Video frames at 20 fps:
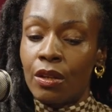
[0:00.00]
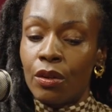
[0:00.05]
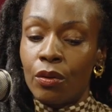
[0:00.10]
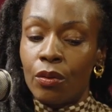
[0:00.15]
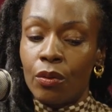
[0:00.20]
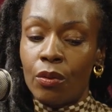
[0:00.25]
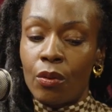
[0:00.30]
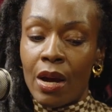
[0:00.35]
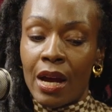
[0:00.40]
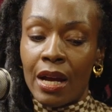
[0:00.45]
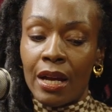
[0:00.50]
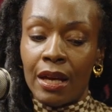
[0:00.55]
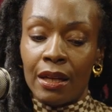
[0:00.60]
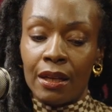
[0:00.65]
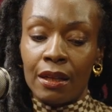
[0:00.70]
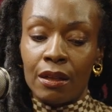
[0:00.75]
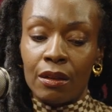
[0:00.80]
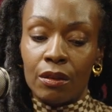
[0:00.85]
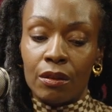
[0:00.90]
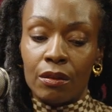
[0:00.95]
who
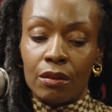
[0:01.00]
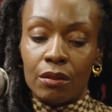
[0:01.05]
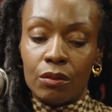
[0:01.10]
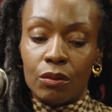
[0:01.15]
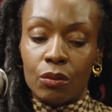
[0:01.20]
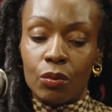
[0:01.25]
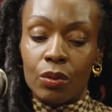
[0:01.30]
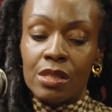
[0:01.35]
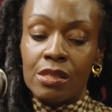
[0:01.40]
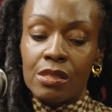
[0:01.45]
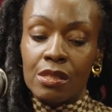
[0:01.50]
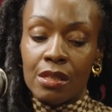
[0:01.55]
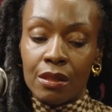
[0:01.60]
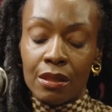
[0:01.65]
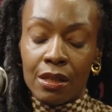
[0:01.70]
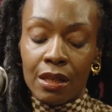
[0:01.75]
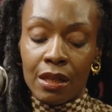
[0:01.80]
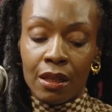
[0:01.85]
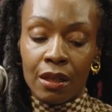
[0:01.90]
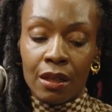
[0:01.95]
I
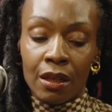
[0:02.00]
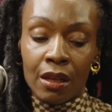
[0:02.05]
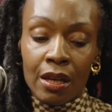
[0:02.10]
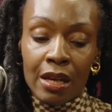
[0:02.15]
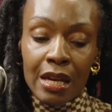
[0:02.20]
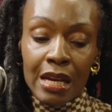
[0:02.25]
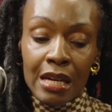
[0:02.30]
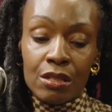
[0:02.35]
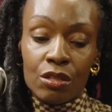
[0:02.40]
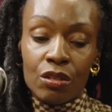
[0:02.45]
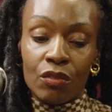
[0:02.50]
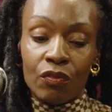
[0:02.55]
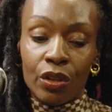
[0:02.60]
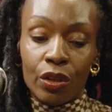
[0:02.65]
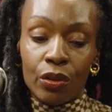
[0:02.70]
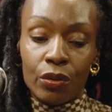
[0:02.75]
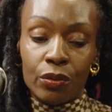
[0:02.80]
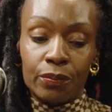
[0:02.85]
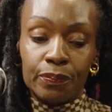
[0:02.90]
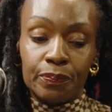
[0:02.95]
recently
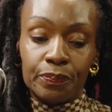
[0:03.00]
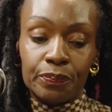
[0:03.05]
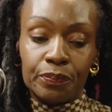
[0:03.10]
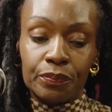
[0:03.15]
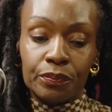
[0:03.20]
interviewed